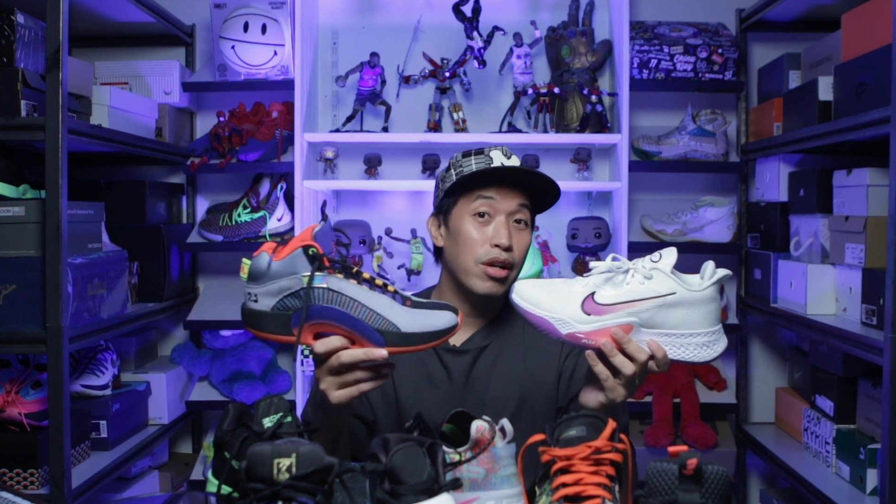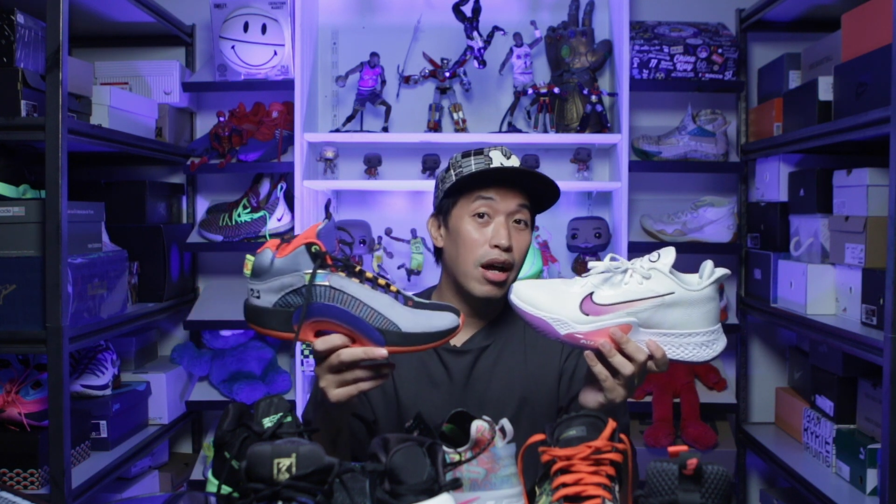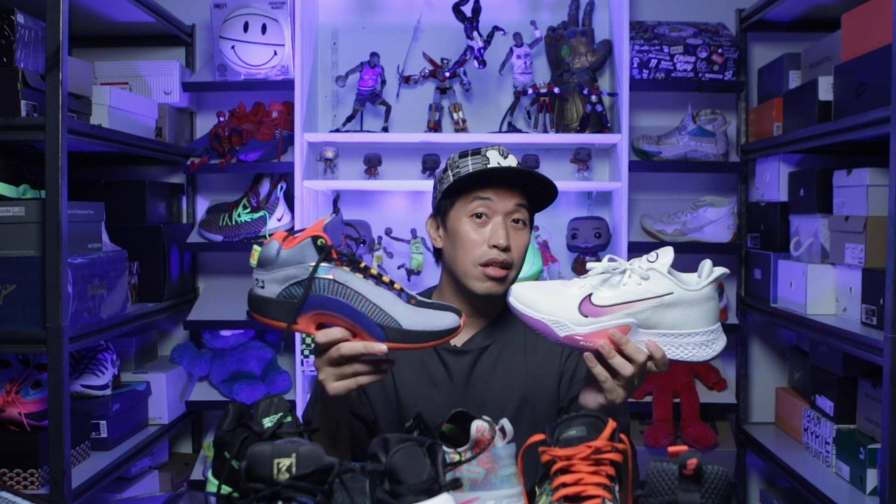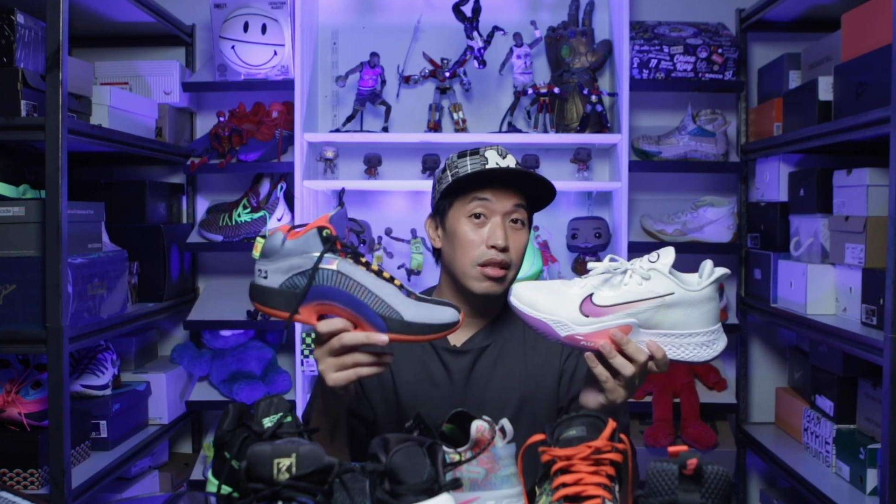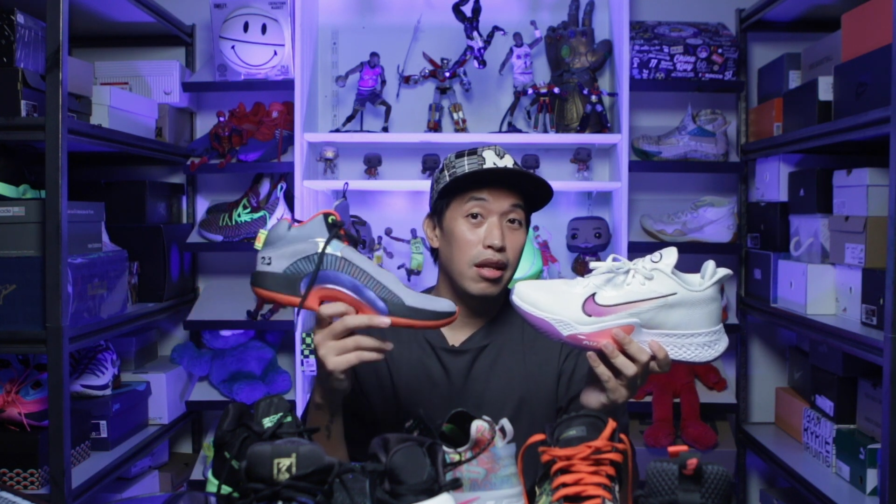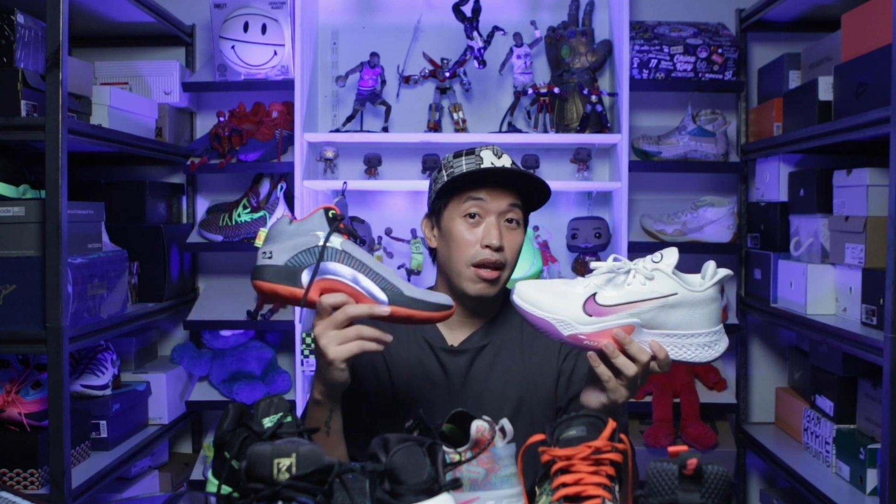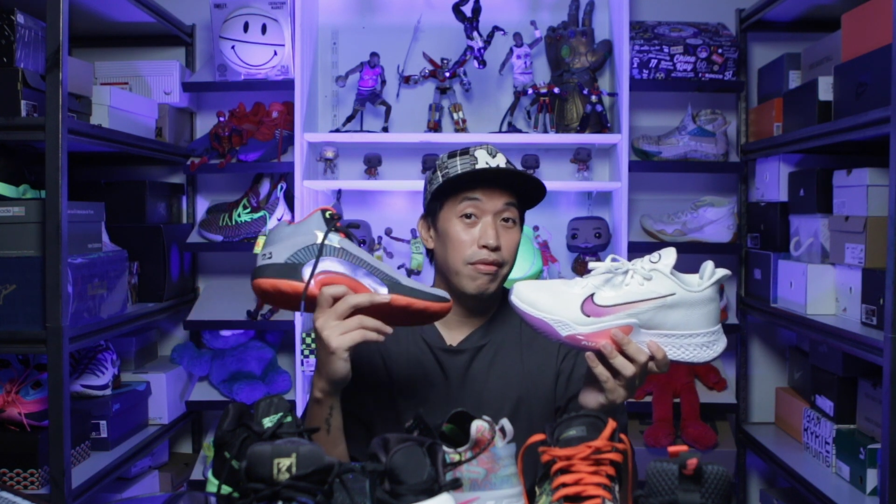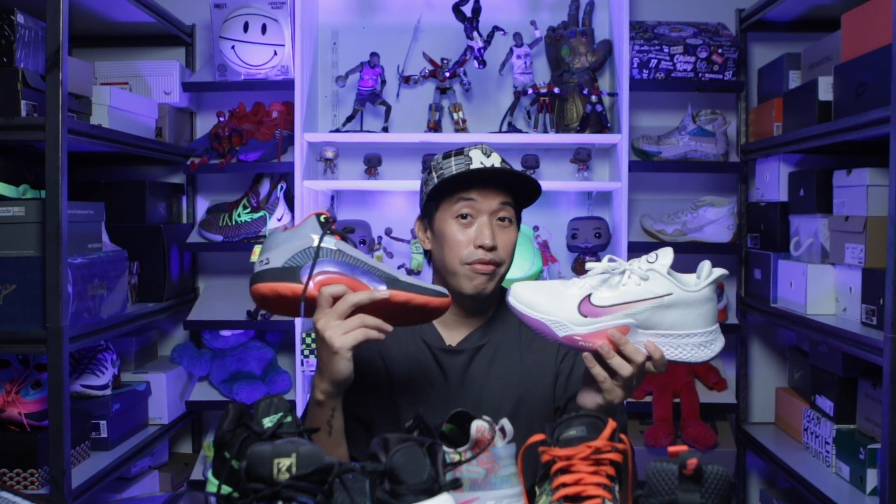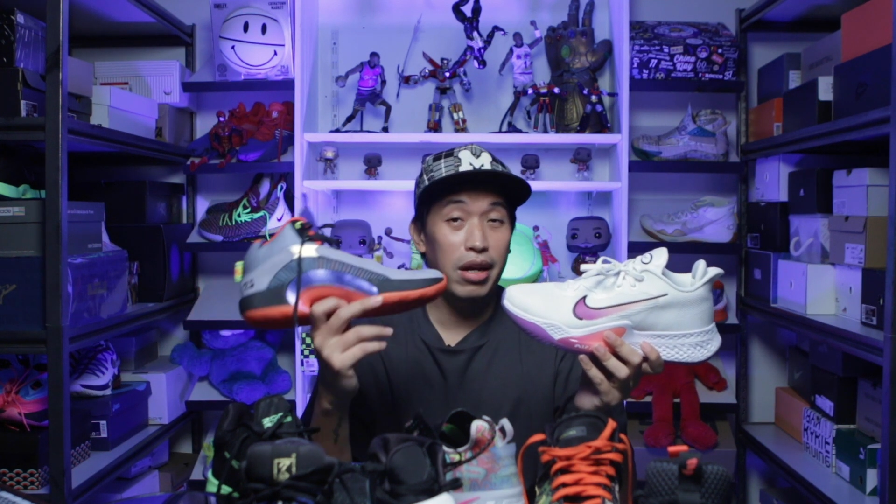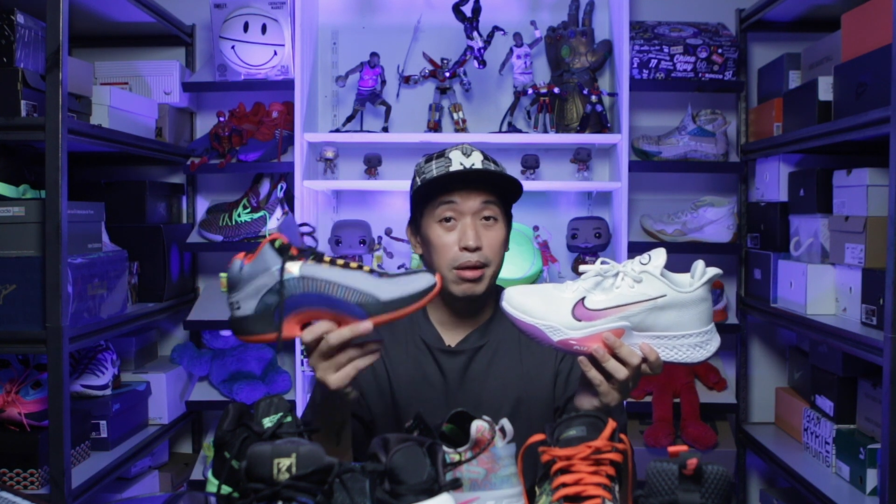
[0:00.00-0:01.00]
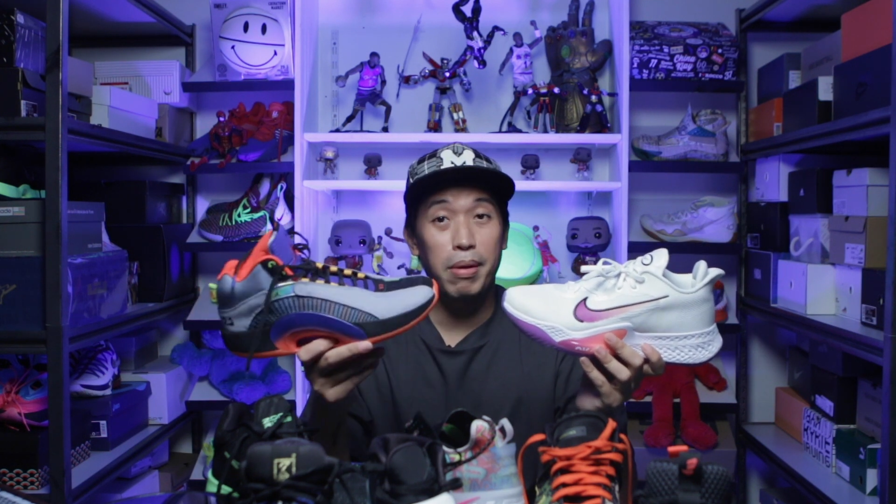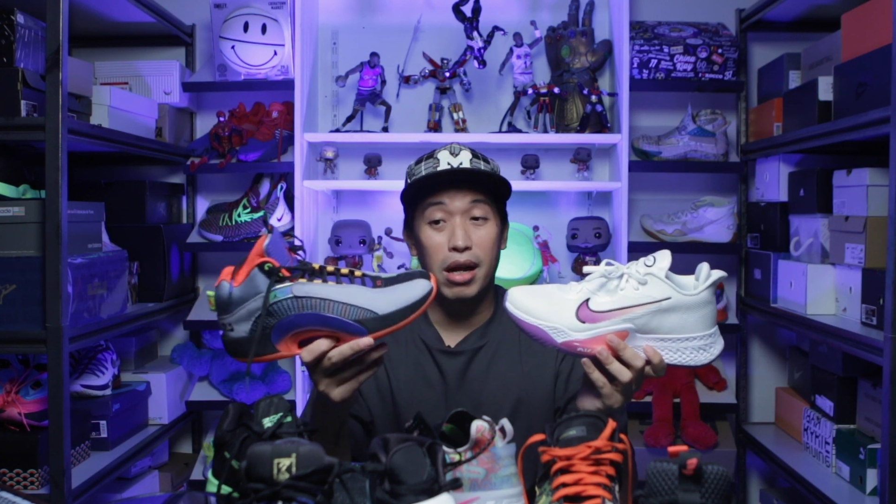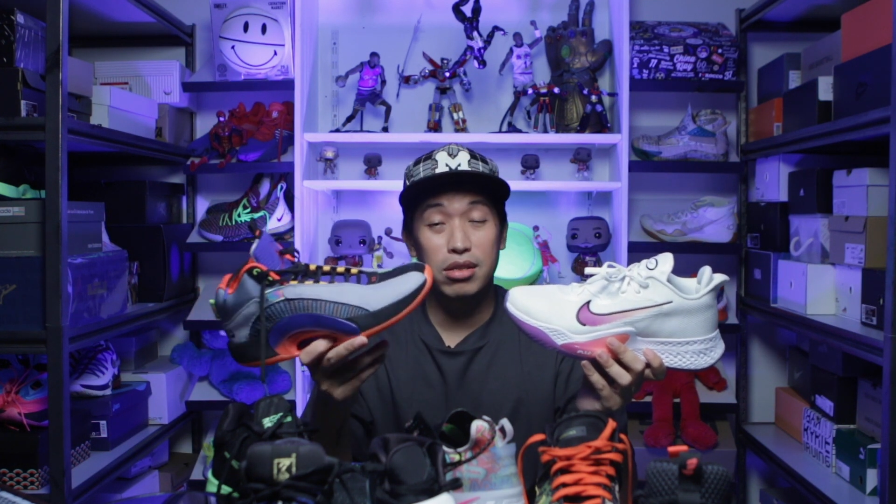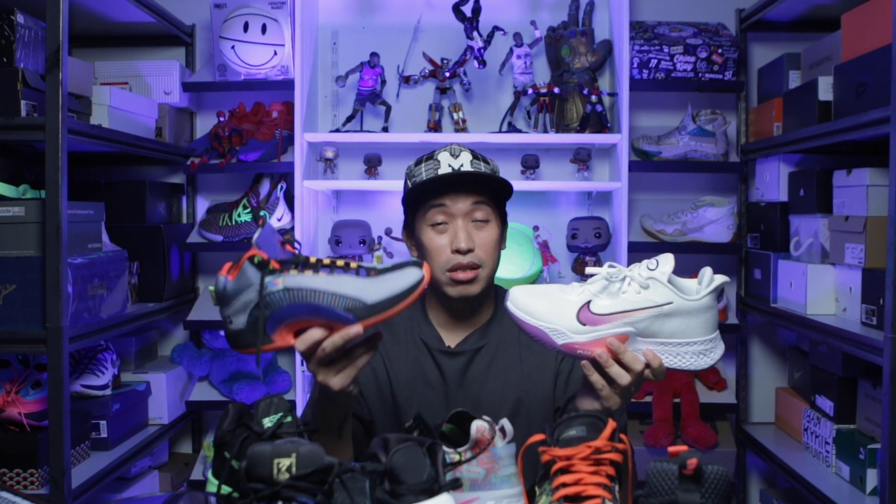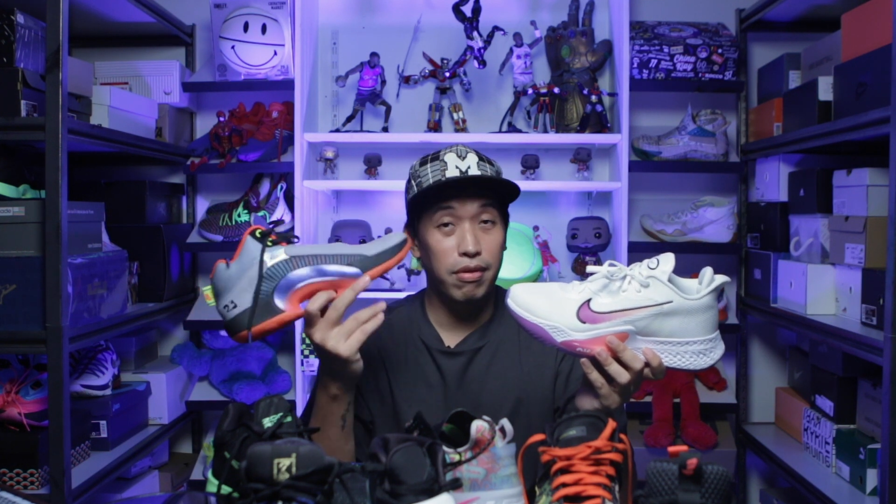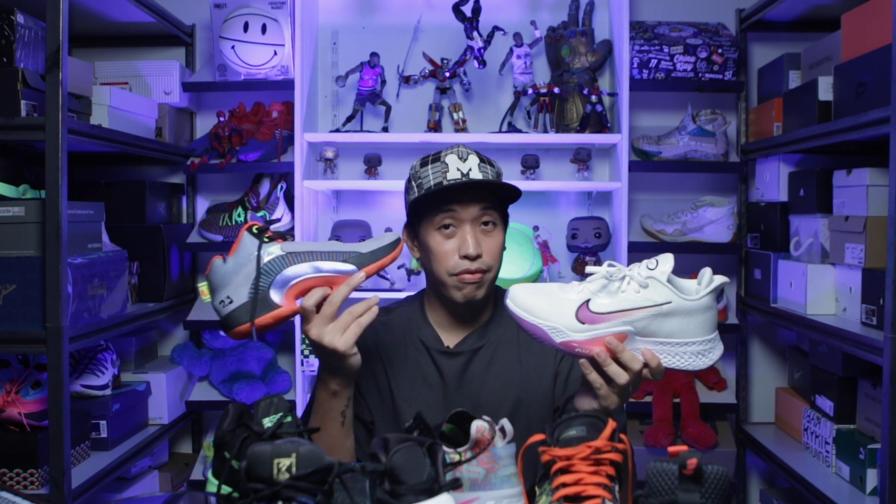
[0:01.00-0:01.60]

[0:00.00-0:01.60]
ground and very bouncy in the